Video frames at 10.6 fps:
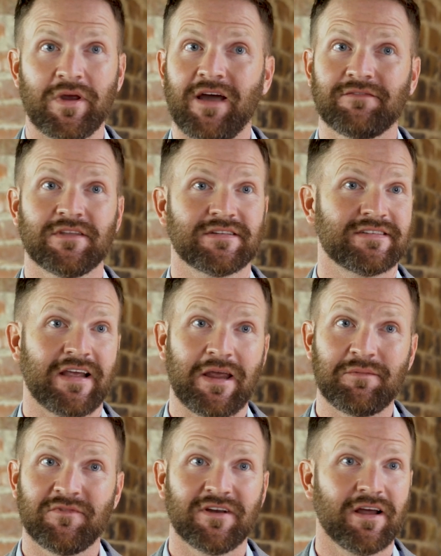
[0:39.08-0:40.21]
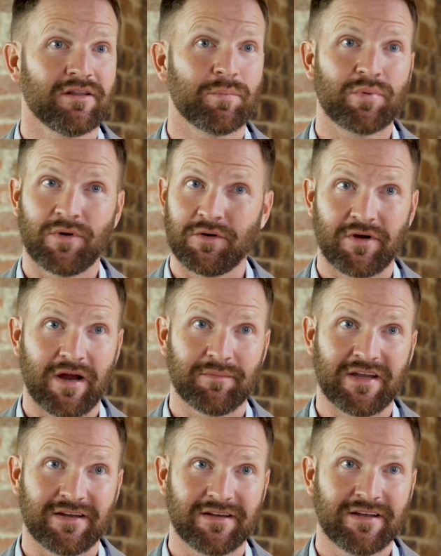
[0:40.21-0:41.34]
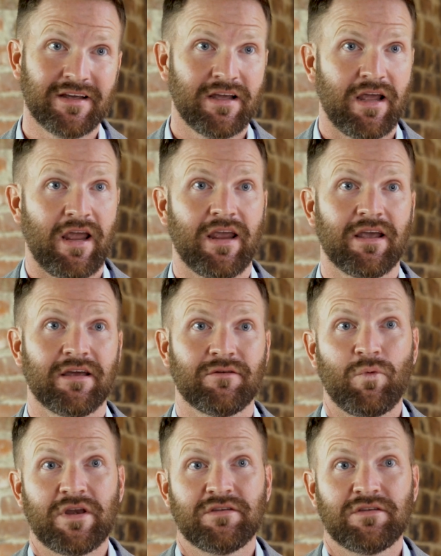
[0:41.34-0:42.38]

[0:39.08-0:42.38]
we have the same vanilla programming, and